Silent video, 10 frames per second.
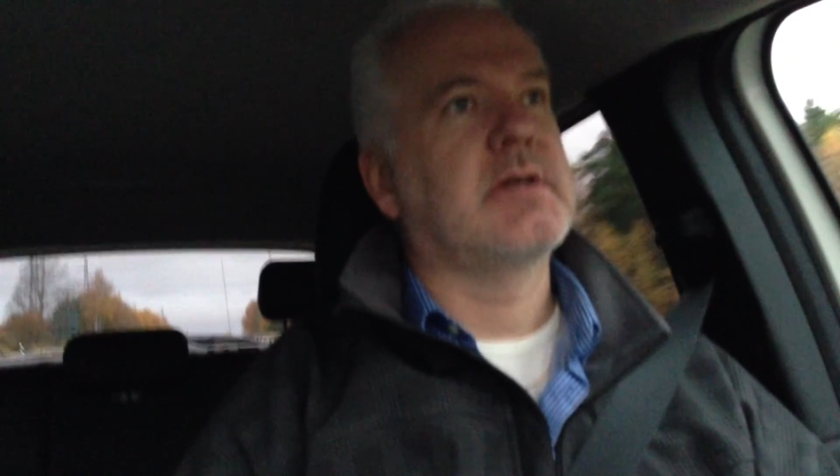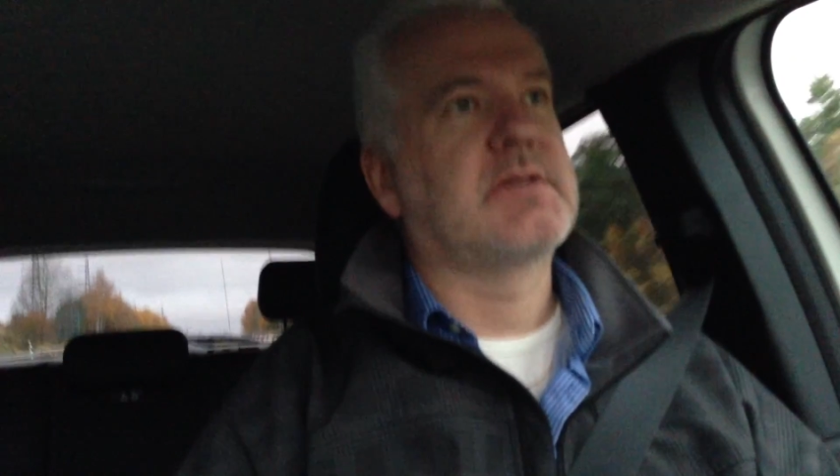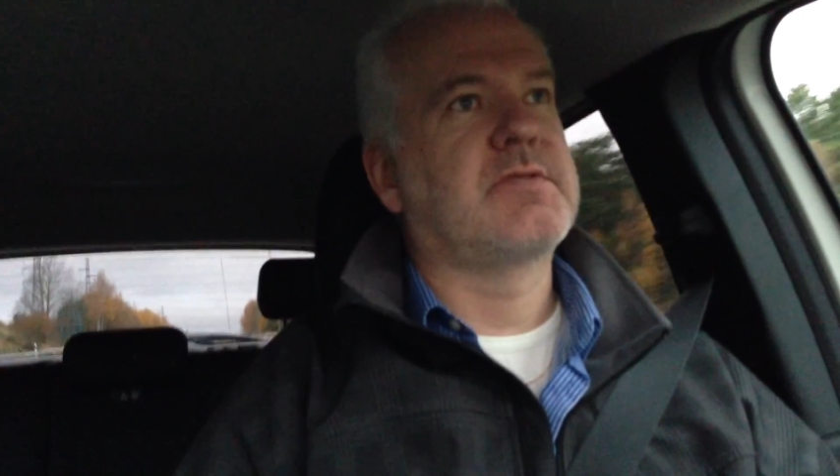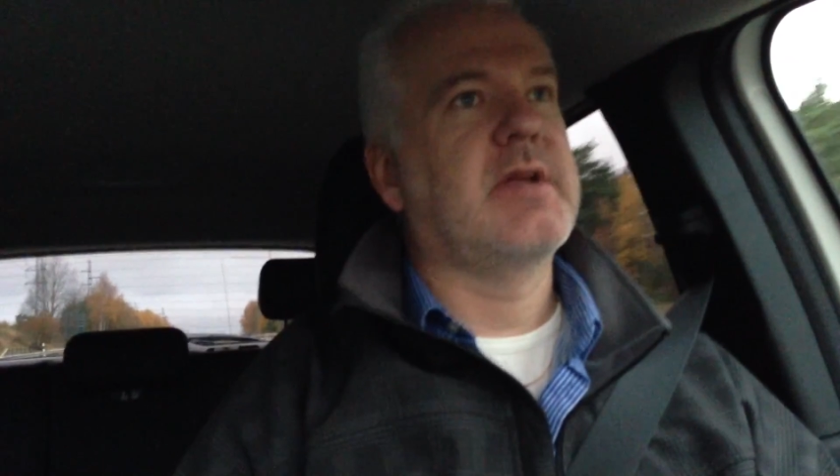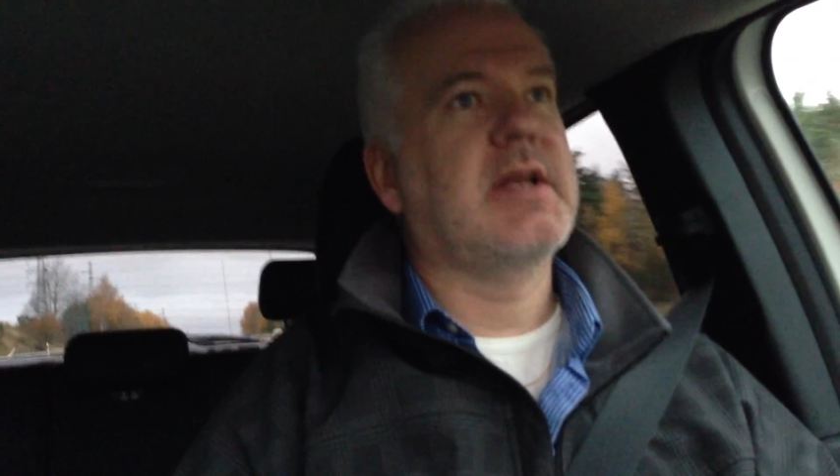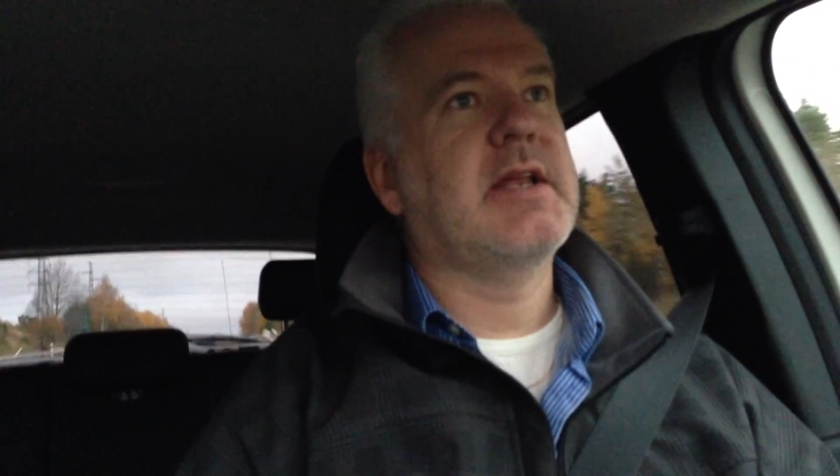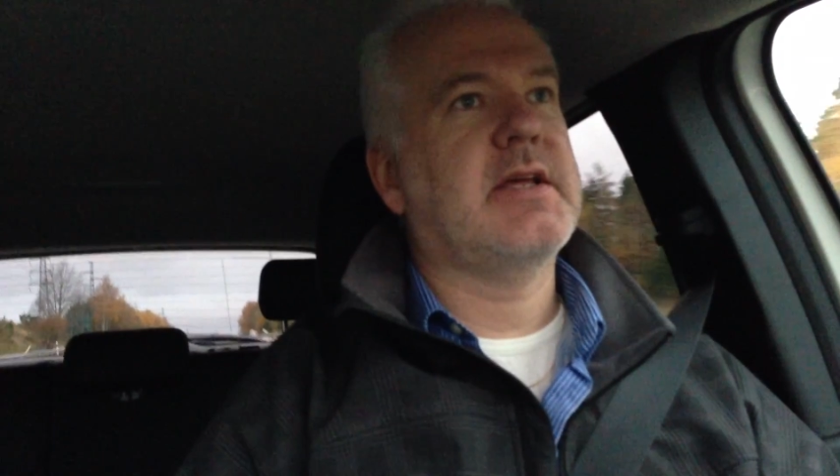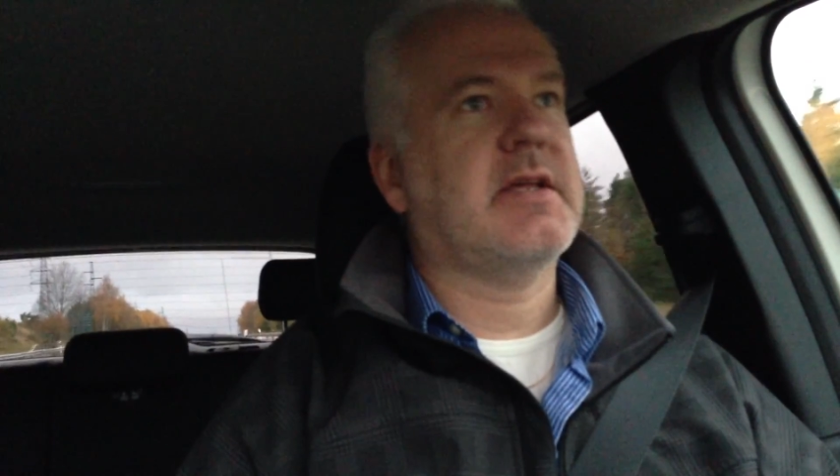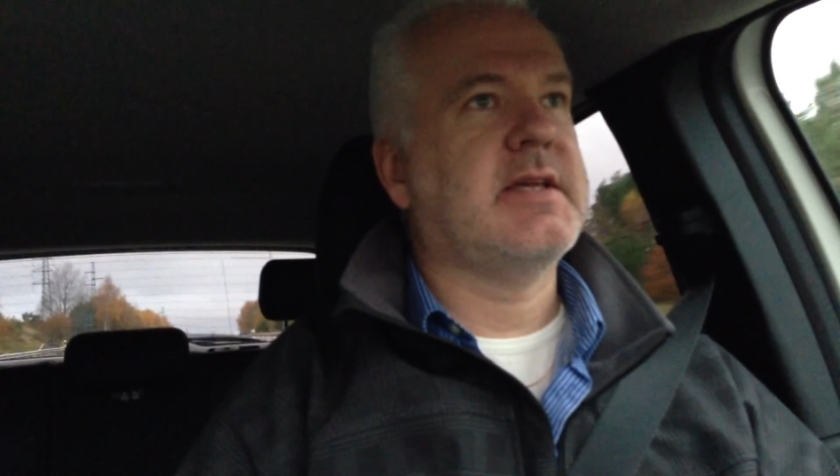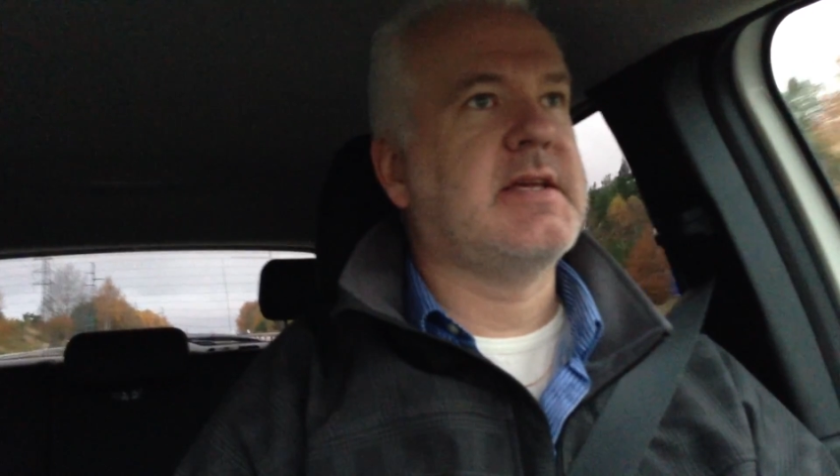It's
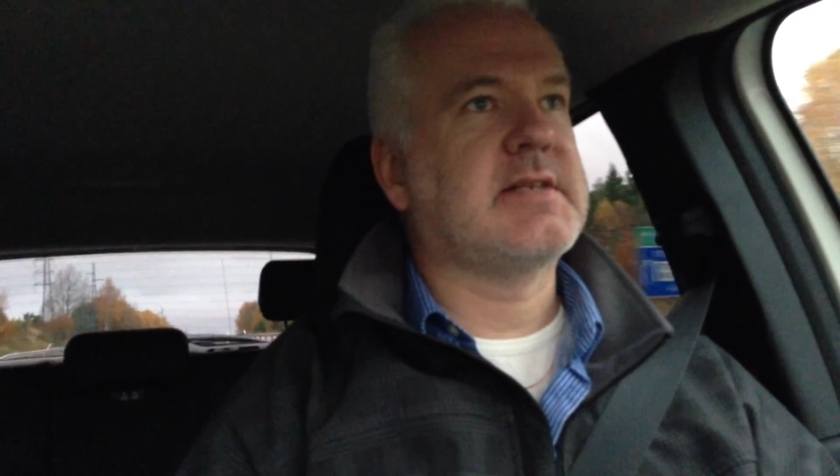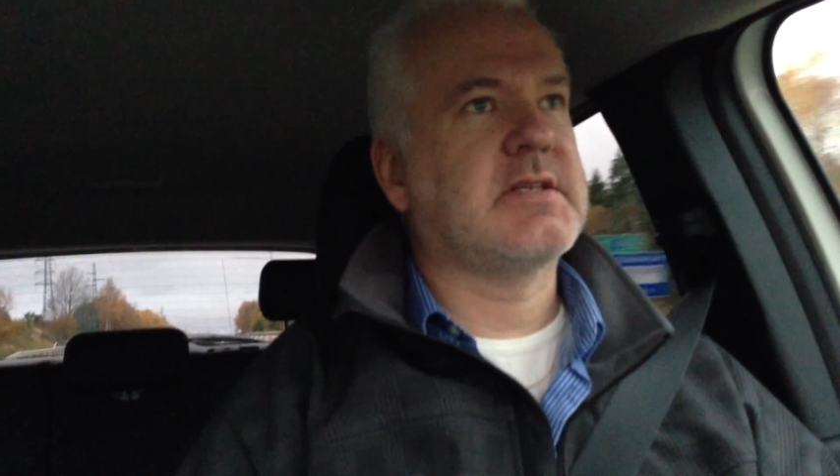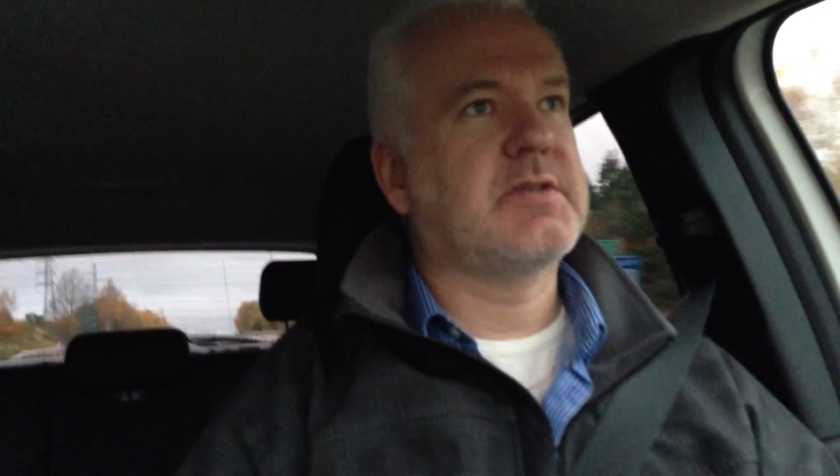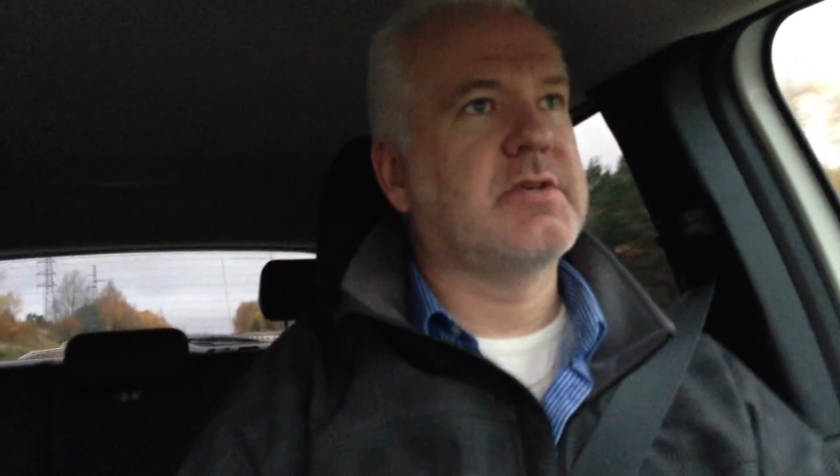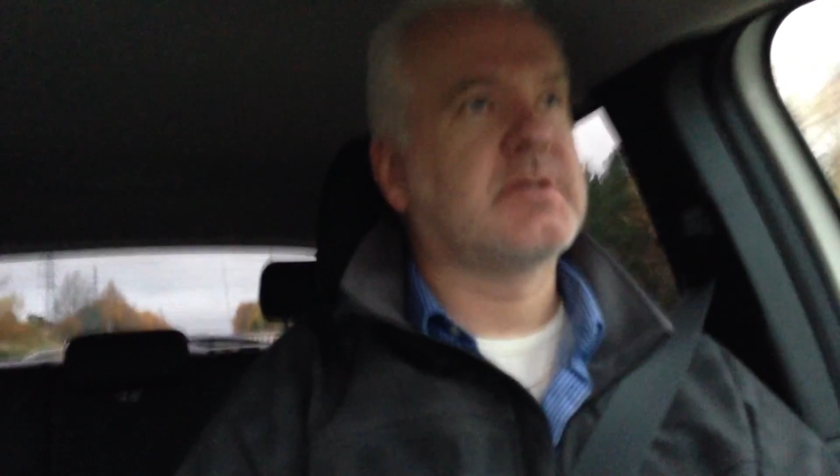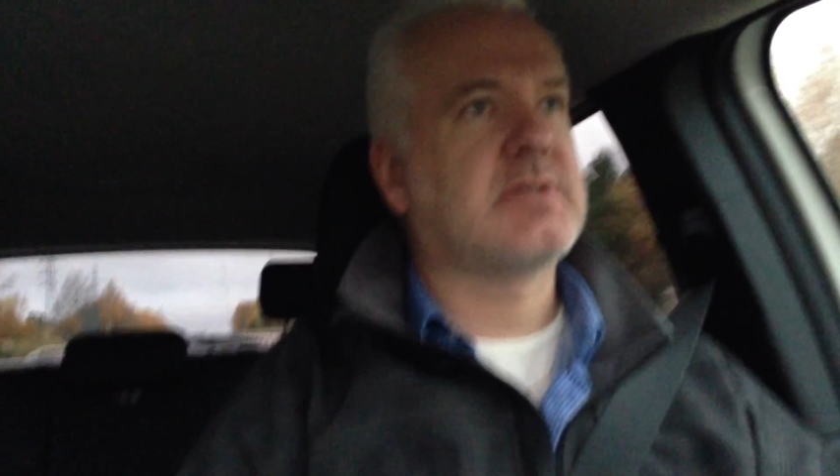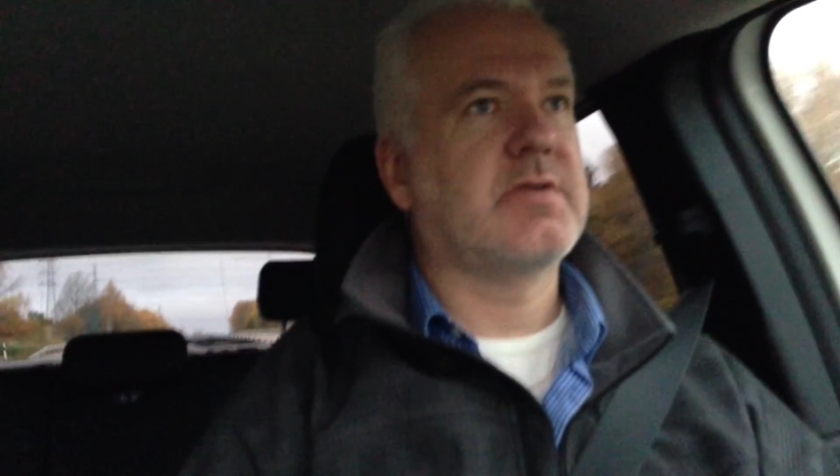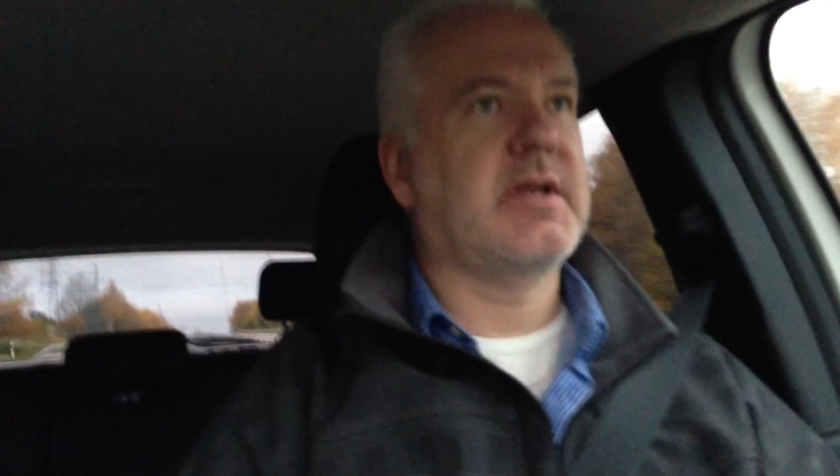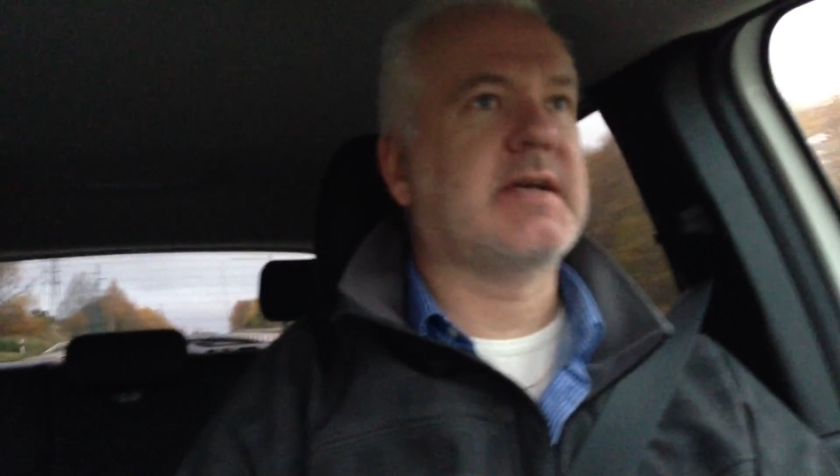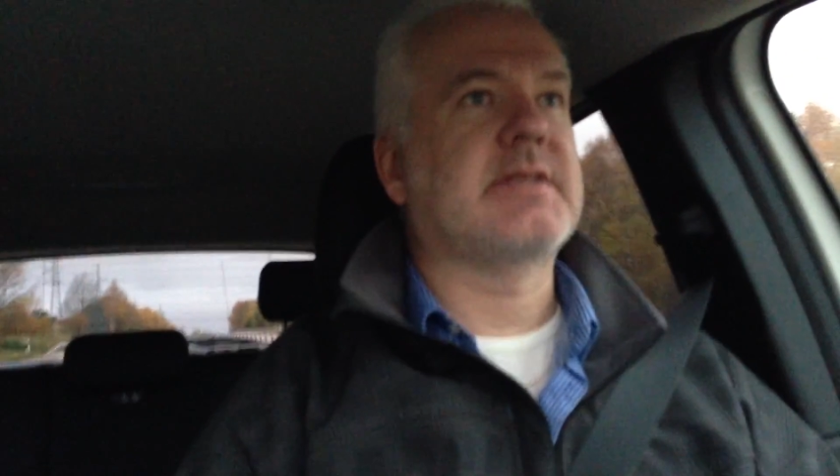really easy to just
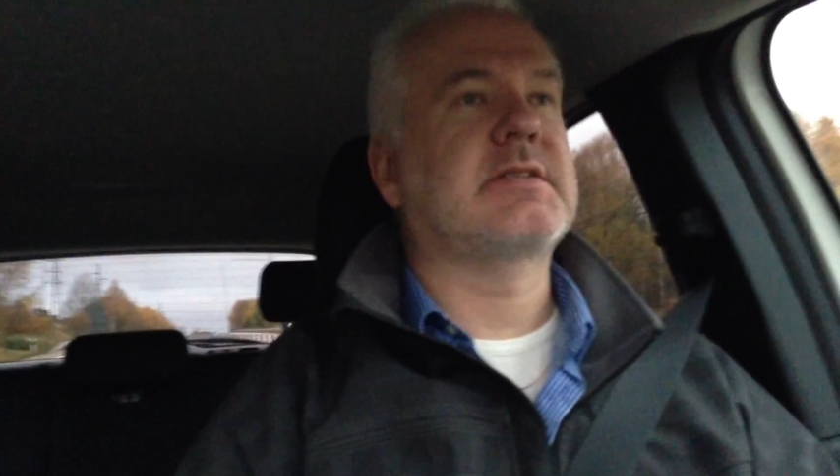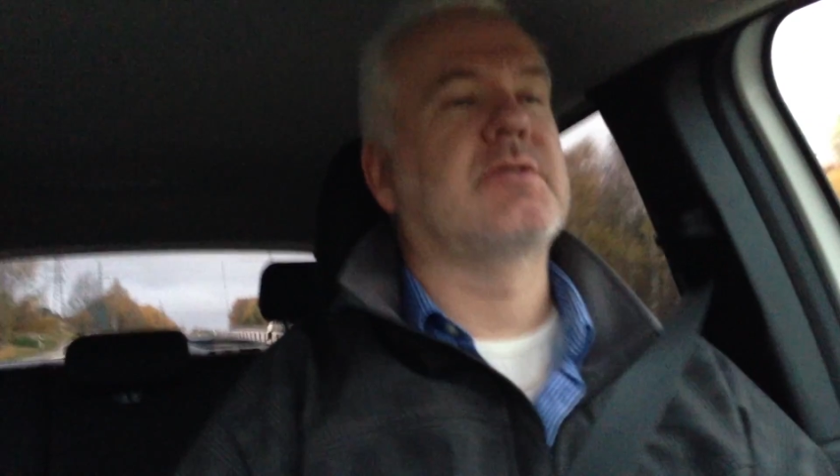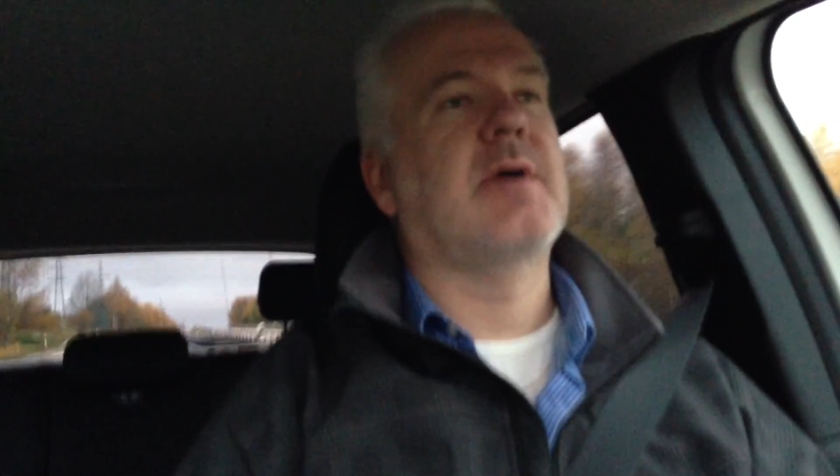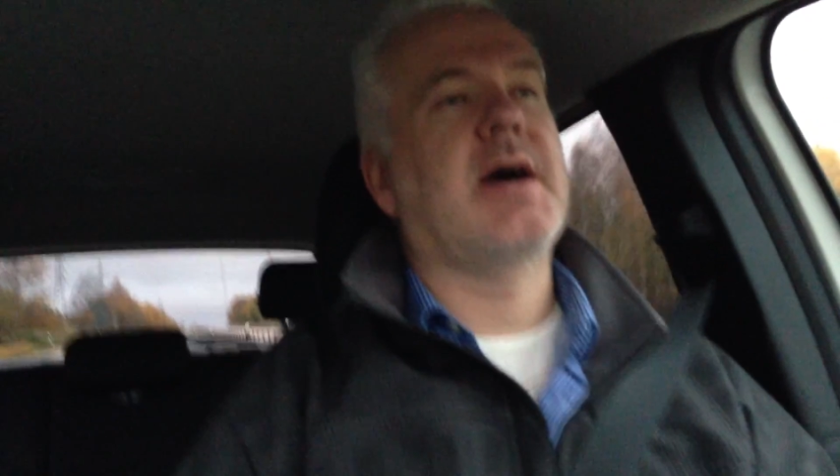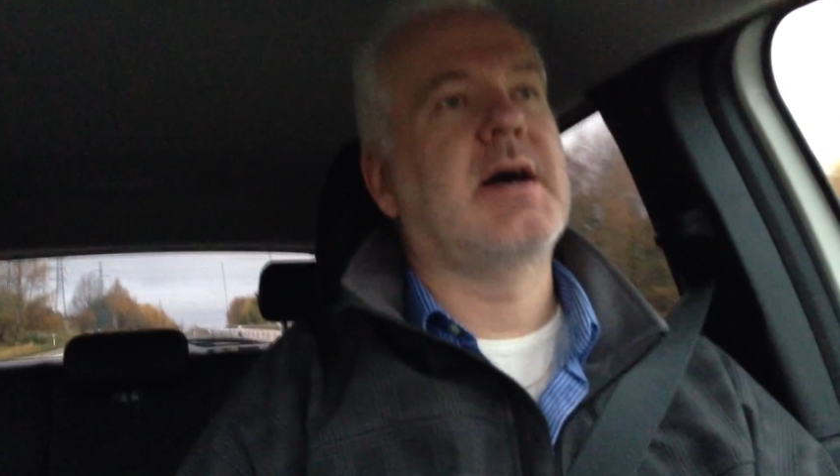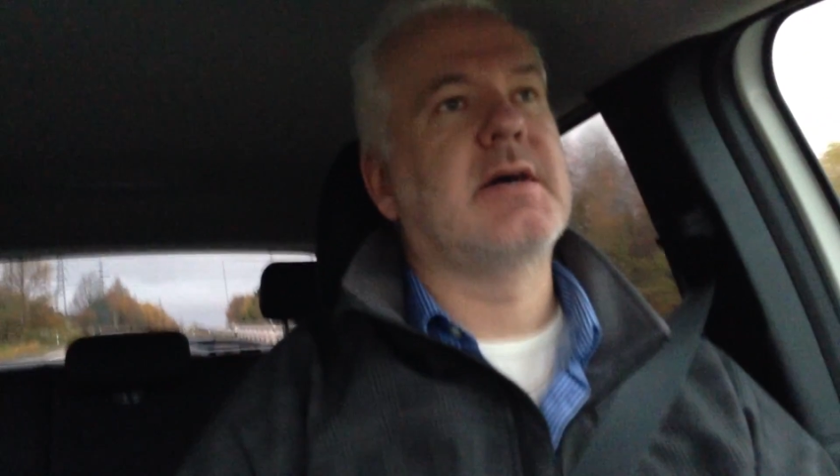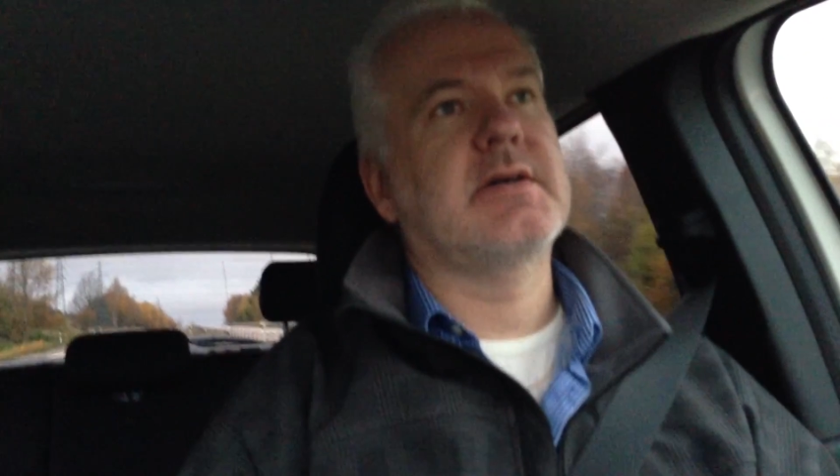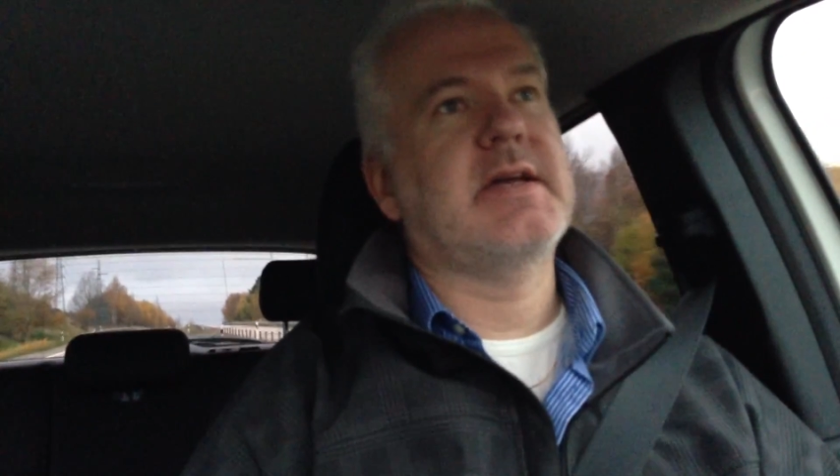connect it to a